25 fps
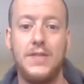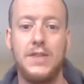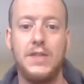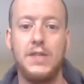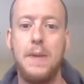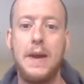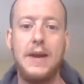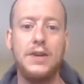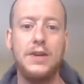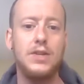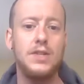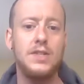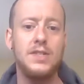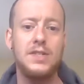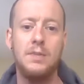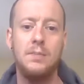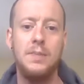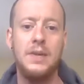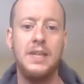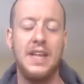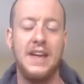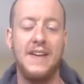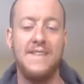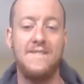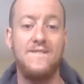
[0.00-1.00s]
Inspections can
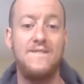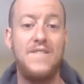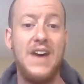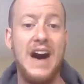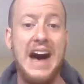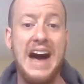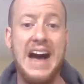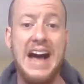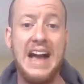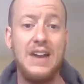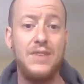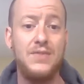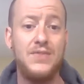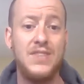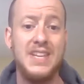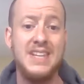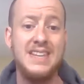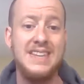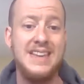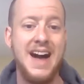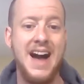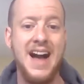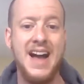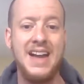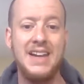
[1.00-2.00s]
be like $500 to
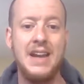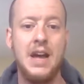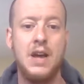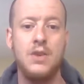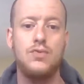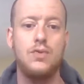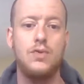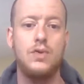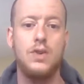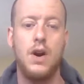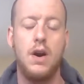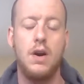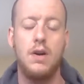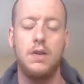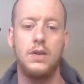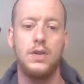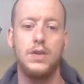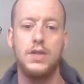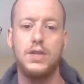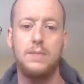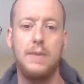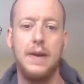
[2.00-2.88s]
$900